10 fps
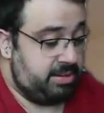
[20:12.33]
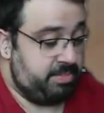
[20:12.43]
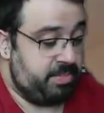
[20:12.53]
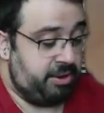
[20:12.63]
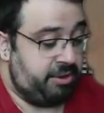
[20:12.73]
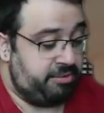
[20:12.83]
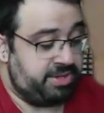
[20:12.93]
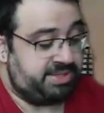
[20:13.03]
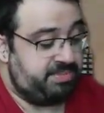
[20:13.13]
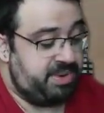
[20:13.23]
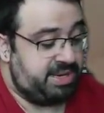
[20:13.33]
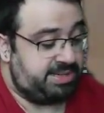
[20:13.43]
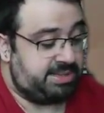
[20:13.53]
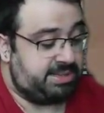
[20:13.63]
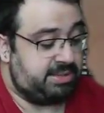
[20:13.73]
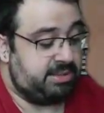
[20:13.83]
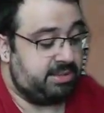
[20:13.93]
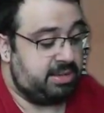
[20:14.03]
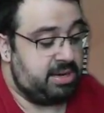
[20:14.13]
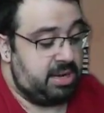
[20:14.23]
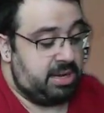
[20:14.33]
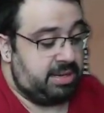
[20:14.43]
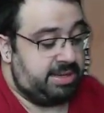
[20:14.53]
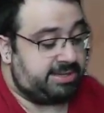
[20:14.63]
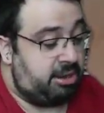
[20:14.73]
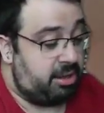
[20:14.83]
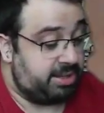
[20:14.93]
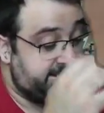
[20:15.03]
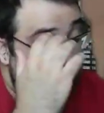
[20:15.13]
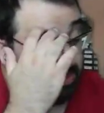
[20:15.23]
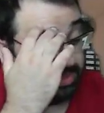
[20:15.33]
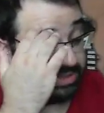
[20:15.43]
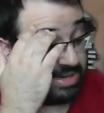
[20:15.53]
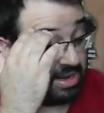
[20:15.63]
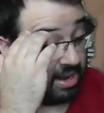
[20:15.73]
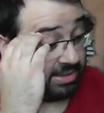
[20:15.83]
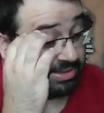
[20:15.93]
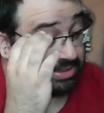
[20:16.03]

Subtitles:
Merry Christmas. This Colosseum is nuts.